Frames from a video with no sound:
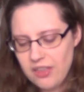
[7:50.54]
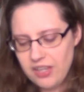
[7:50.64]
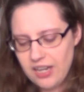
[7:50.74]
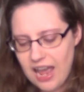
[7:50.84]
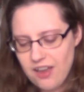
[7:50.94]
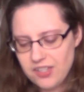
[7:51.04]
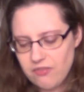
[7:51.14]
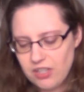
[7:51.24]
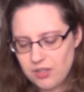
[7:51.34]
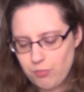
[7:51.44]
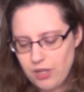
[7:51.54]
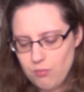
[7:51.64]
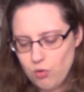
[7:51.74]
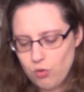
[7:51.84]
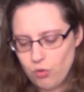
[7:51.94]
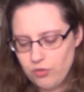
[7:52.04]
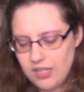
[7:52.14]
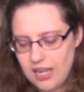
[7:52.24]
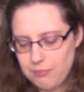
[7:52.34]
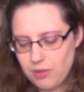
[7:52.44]
then acts of unspeakable
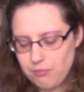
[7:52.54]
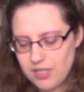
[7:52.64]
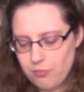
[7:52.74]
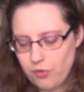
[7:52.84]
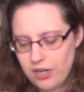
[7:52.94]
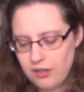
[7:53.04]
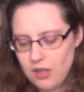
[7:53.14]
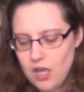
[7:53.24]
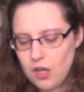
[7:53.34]
cruelty kept them separated.